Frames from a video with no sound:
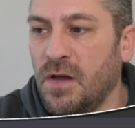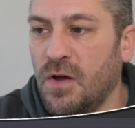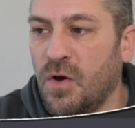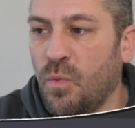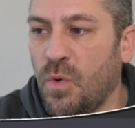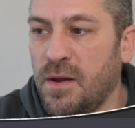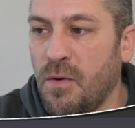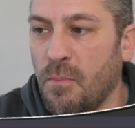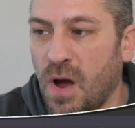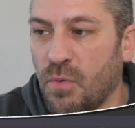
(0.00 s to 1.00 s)
We
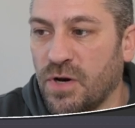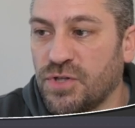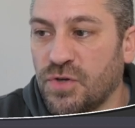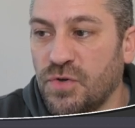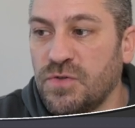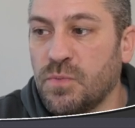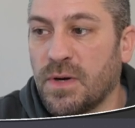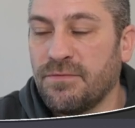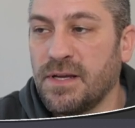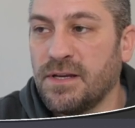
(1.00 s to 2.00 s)
might want to choose
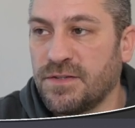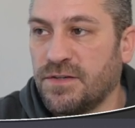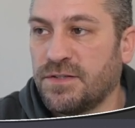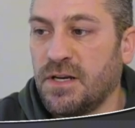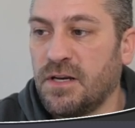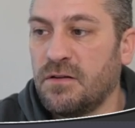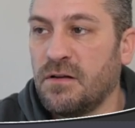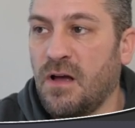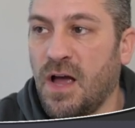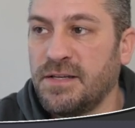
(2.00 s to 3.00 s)
one of the existing
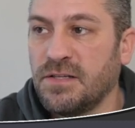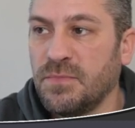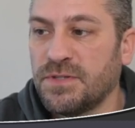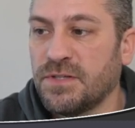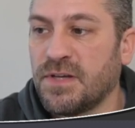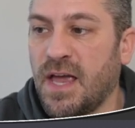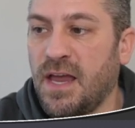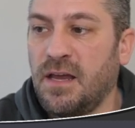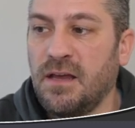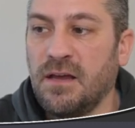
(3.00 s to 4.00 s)
items to
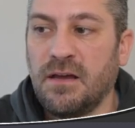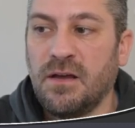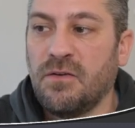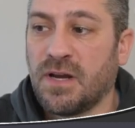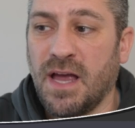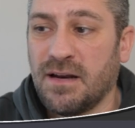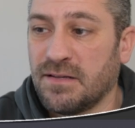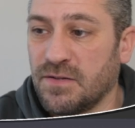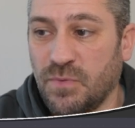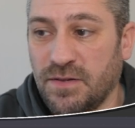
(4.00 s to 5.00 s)
say, regardless
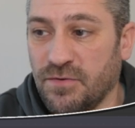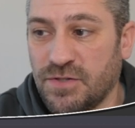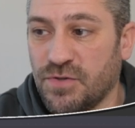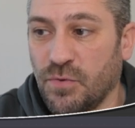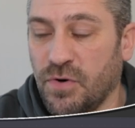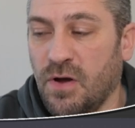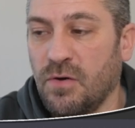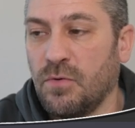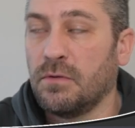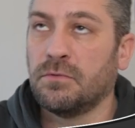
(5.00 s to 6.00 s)
of whether it's true or not,
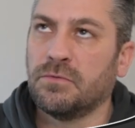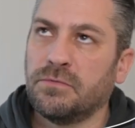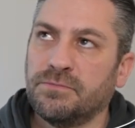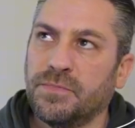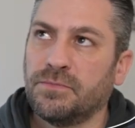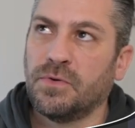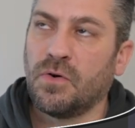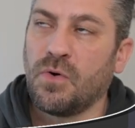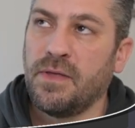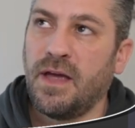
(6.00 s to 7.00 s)
or
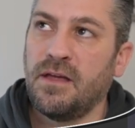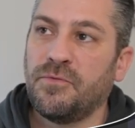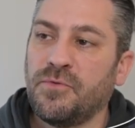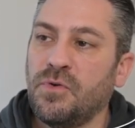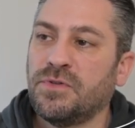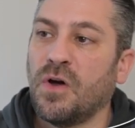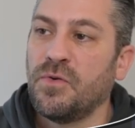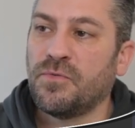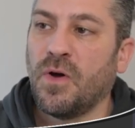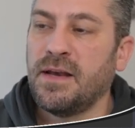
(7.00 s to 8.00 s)
not quite that, if you
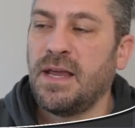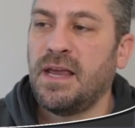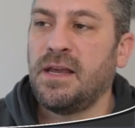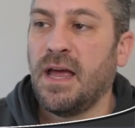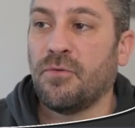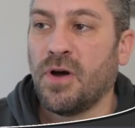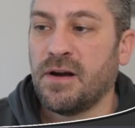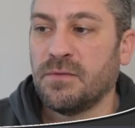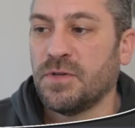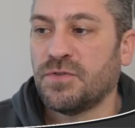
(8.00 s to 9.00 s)
don't find any other
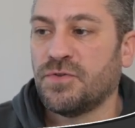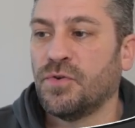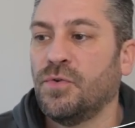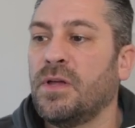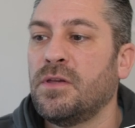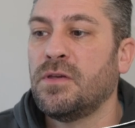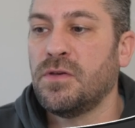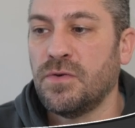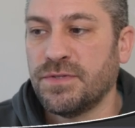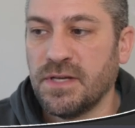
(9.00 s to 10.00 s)
item that's true,
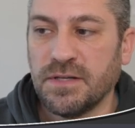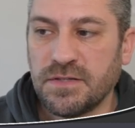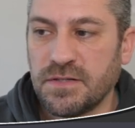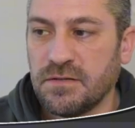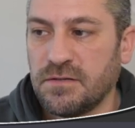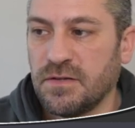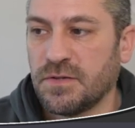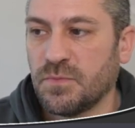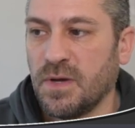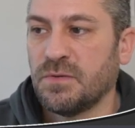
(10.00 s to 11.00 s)
use this
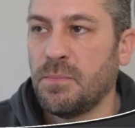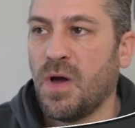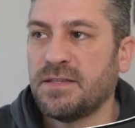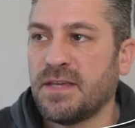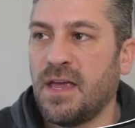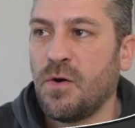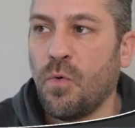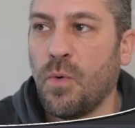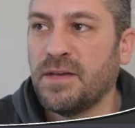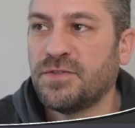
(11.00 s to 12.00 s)
one. So we might say
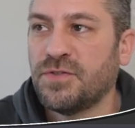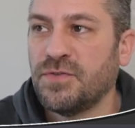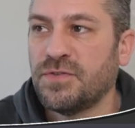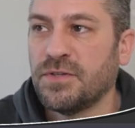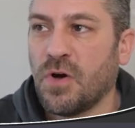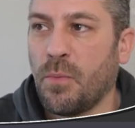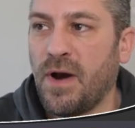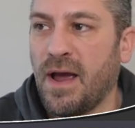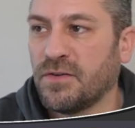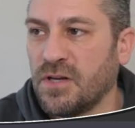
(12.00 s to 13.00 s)
always choose the top
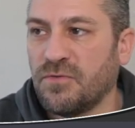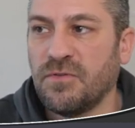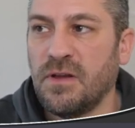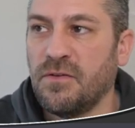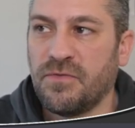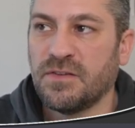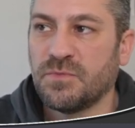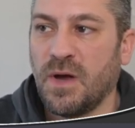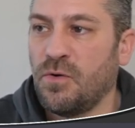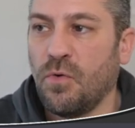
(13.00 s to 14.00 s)
route if this
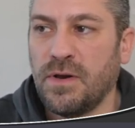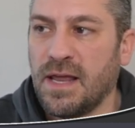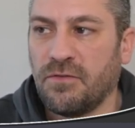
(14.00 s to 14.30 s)
one or none of